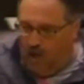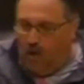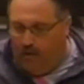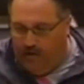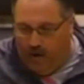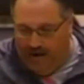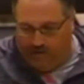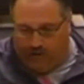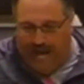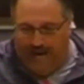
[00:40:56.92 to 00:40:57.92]
we want to
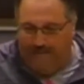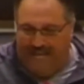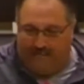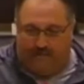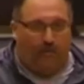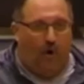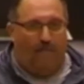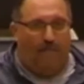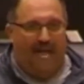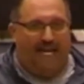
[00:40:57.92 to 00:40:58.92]
try to meet the
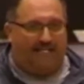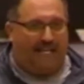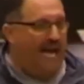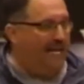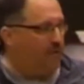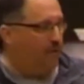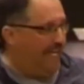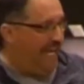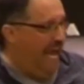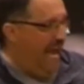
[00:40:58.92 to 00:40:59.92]
roll man as high as we
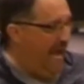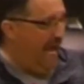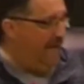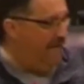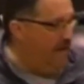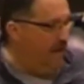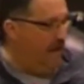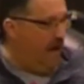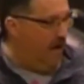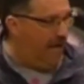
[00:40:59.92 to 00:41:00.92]
can,
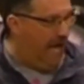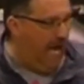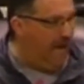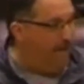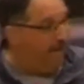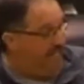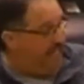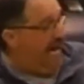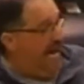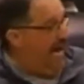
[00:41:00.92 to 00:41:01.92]
okay,
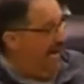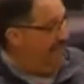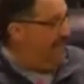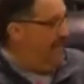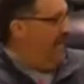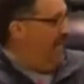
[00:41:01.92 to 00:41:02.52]
because it